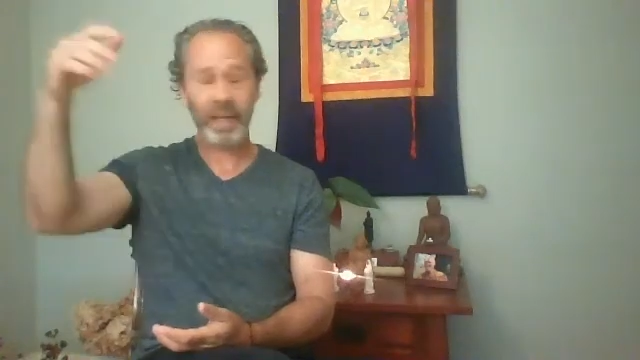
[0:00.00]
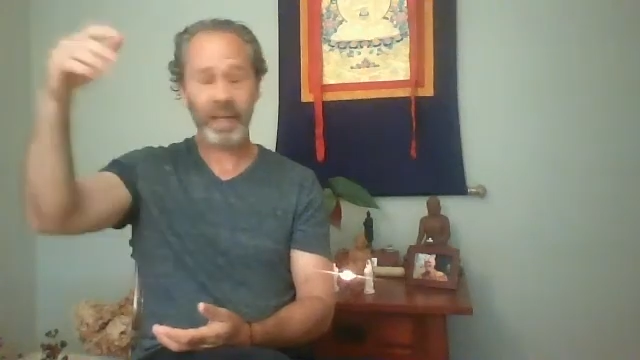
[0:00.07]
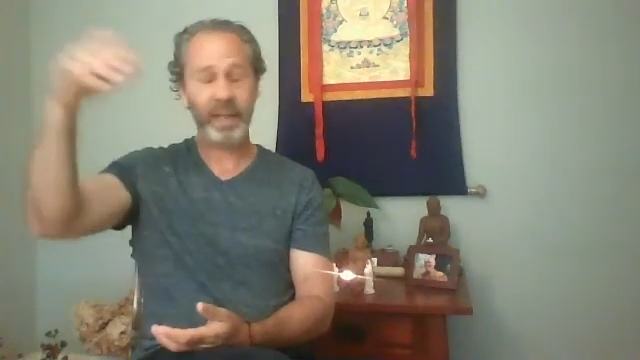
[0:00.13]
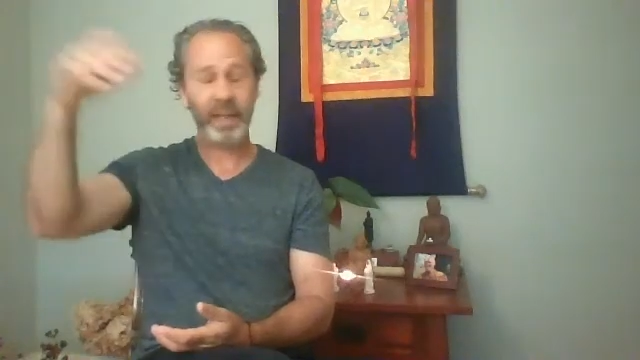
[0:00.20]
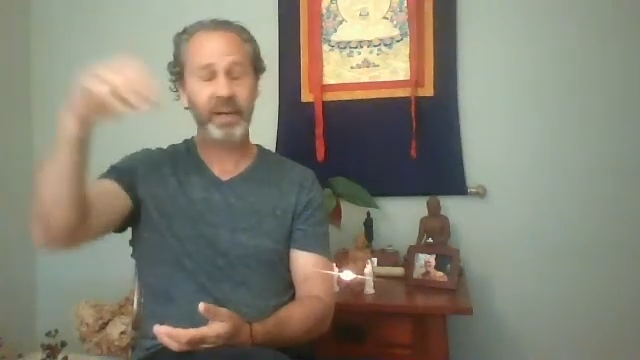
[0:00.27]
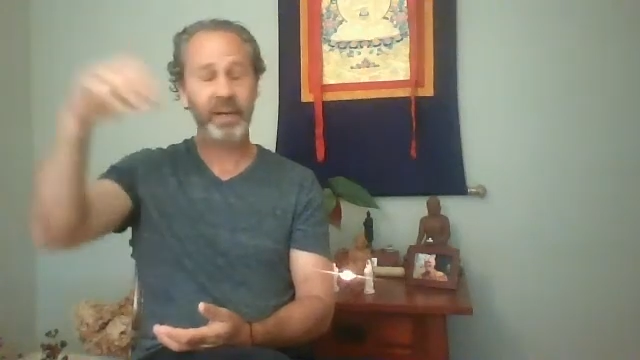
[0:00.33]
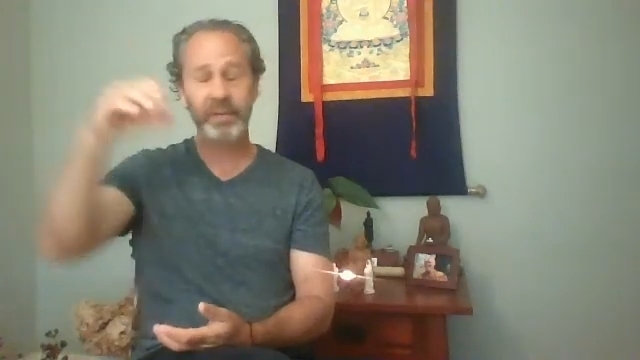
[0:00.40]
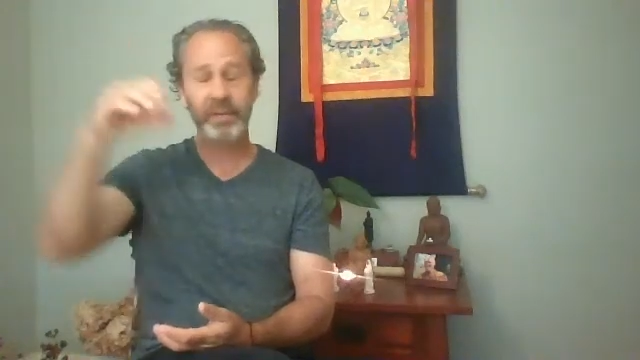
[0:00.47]
And
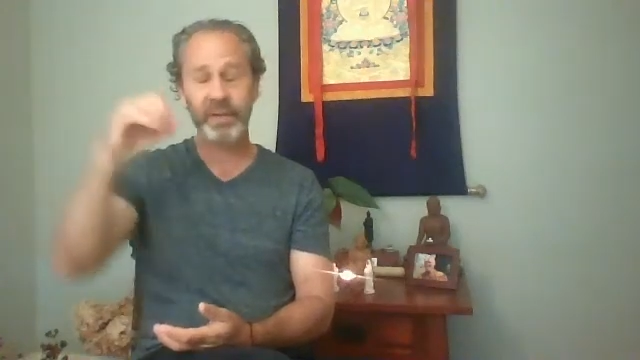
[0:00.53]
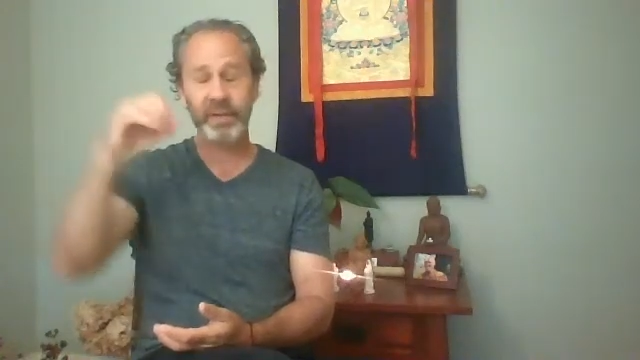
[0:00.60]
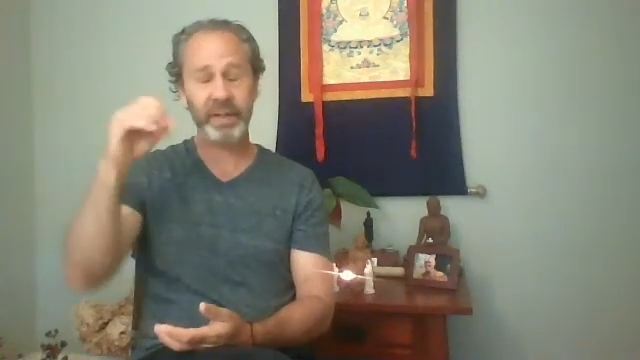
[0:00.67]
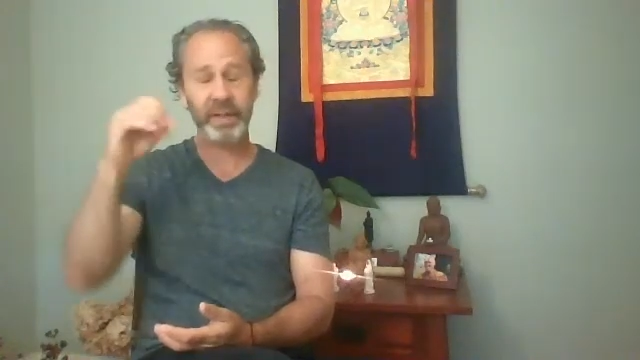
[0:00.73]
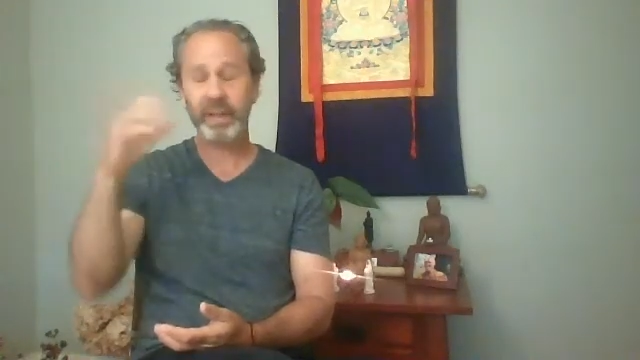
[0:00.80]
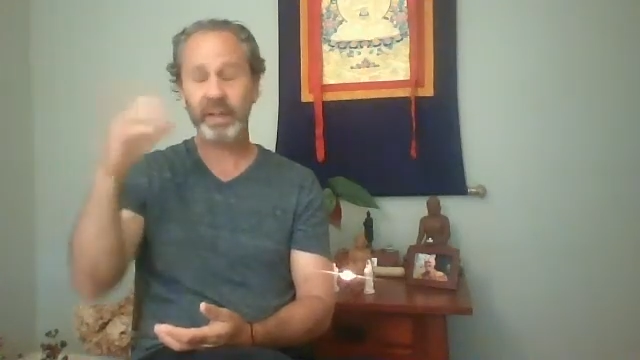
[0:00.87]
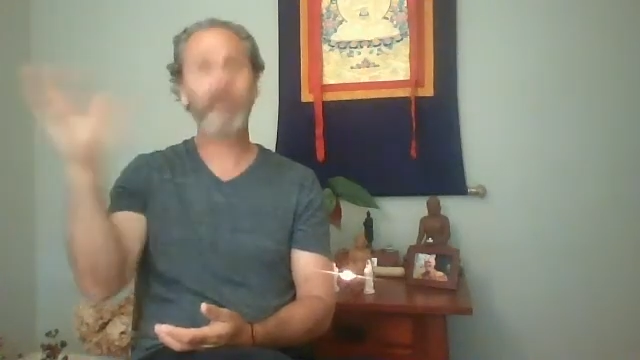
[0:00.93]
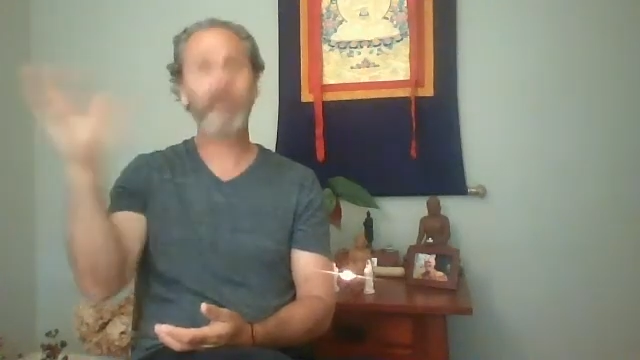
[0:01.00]
then all of a
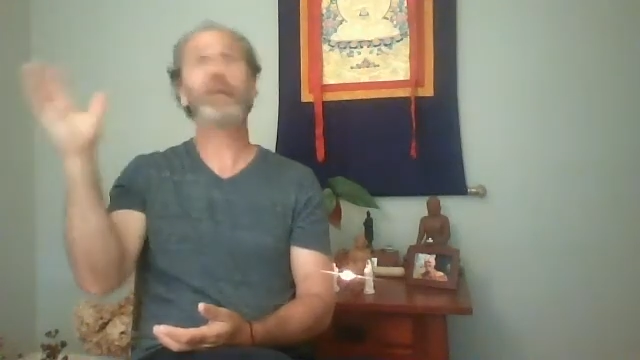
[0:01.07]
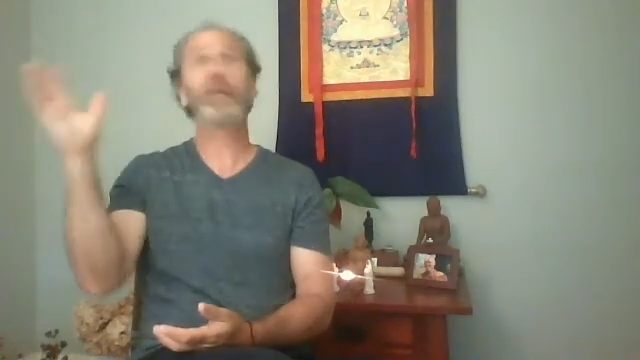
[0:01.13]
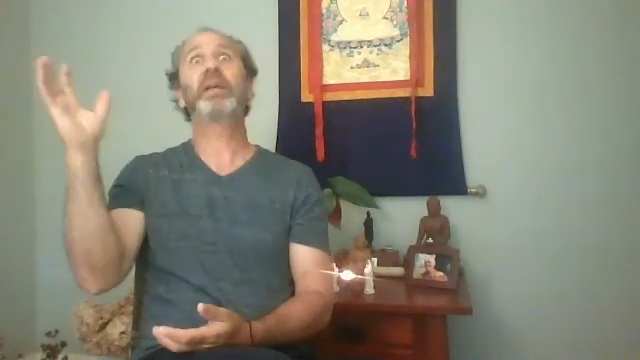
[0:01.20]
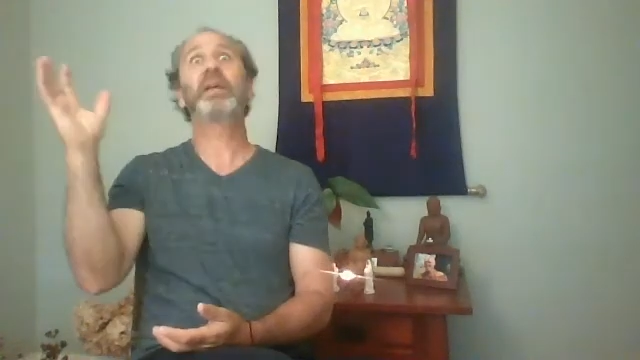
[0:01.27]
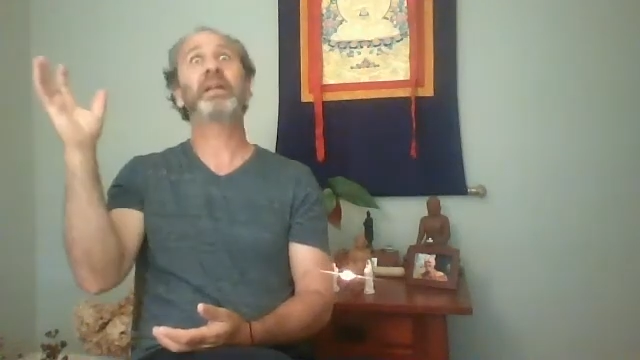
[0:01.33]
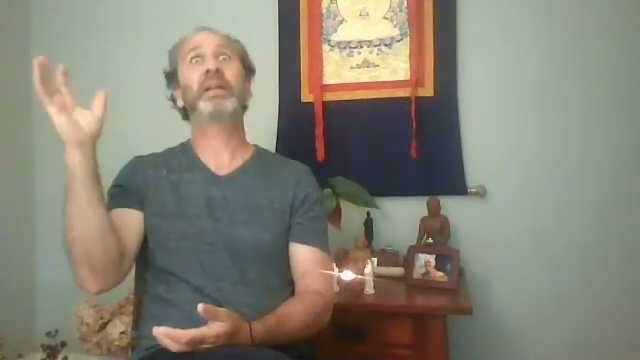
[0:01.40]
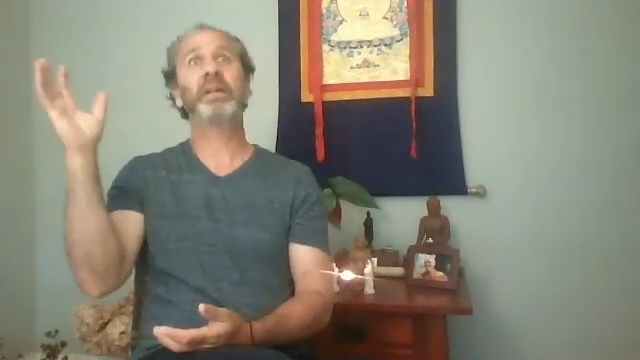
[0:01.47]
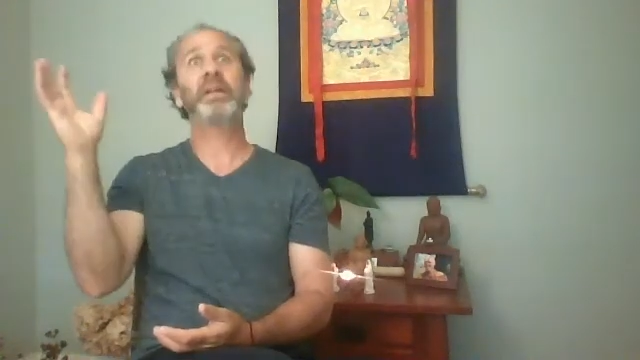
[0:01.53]
sudden,
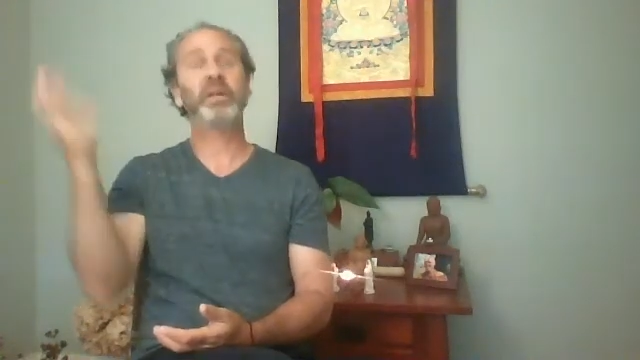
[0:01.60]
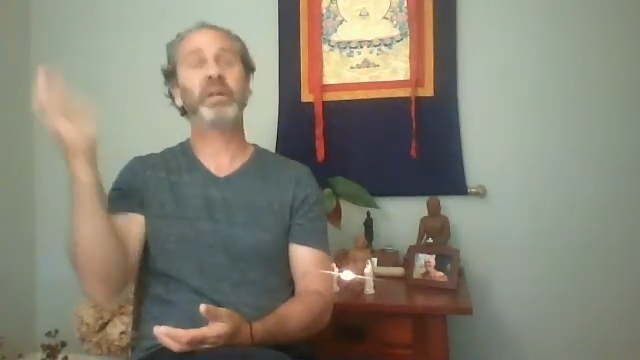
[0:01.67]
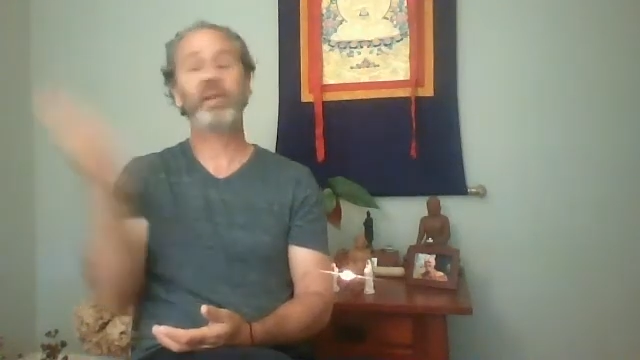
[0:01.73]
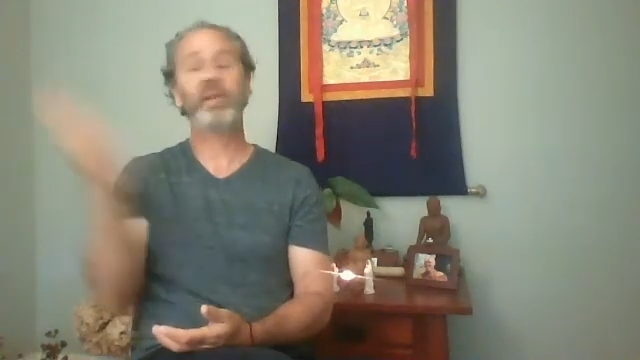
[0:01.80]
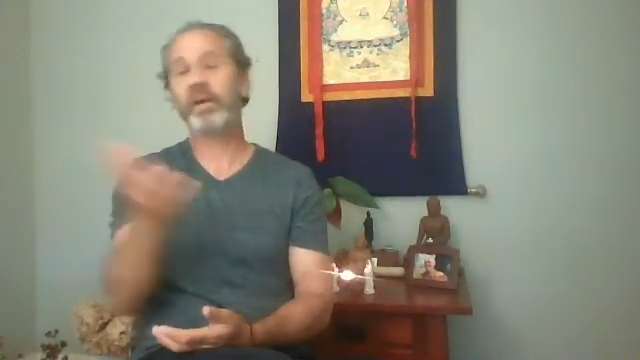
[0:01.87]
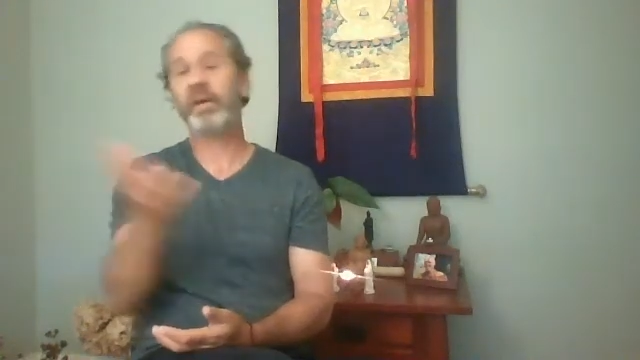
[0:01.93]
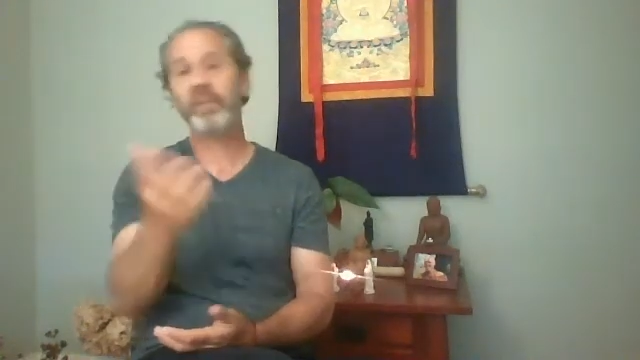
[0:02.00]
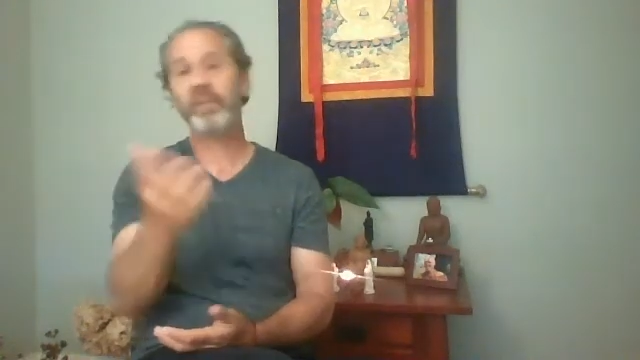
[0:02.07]

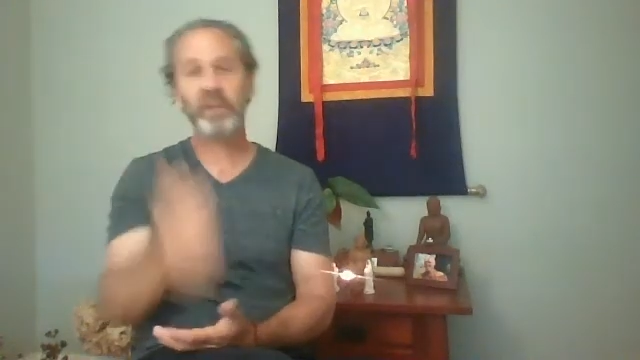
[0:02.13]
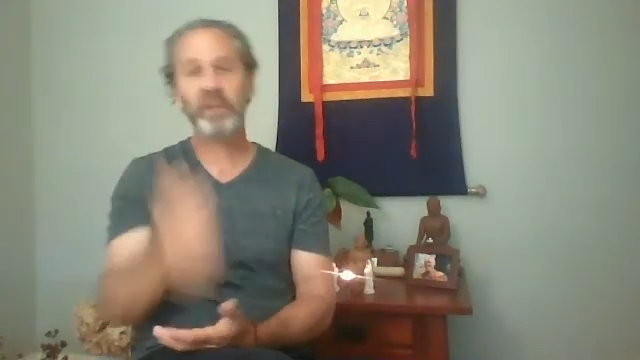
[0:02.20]
however